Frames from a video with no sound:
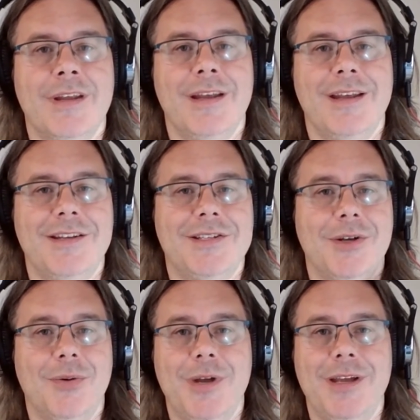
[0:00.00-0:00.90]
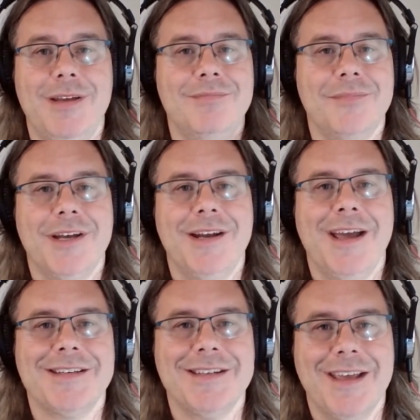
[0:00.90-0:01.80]
And until we
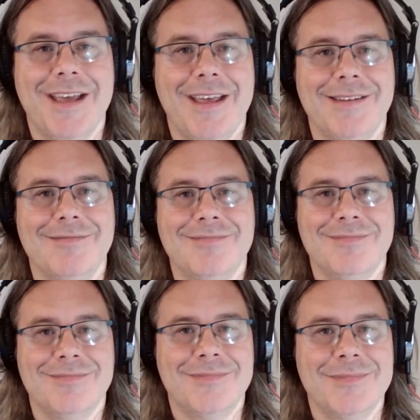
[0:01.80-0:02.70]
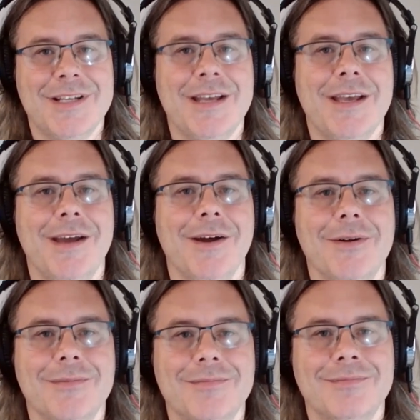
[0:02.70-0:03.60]
connect again, take care